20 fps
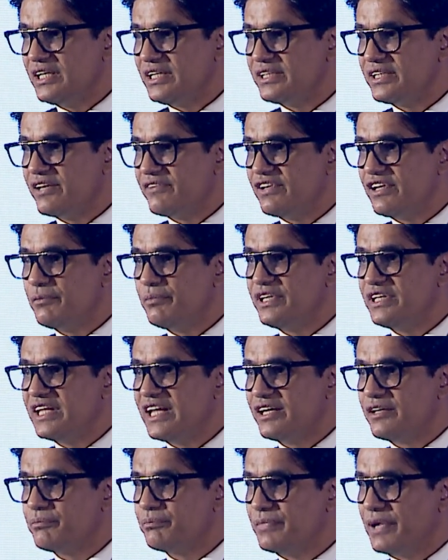They will be
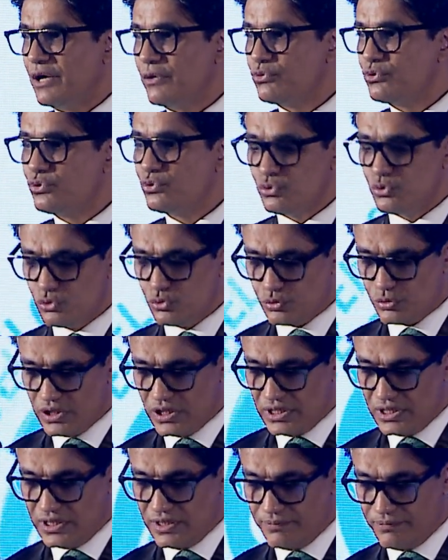then bound to
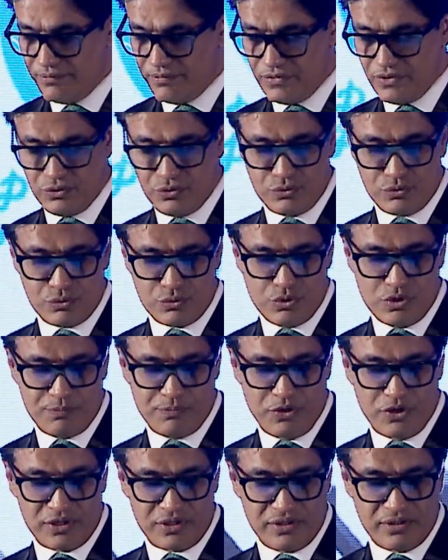go
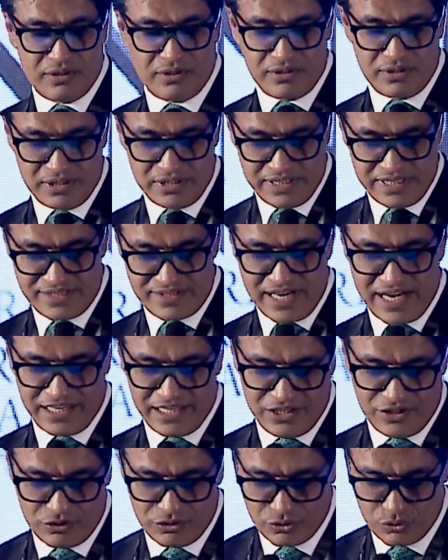upon
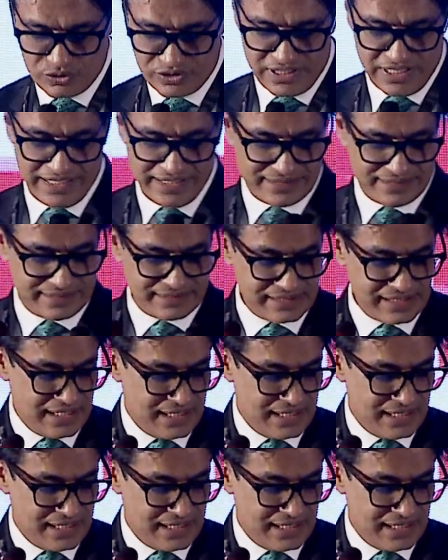exactly on those lines.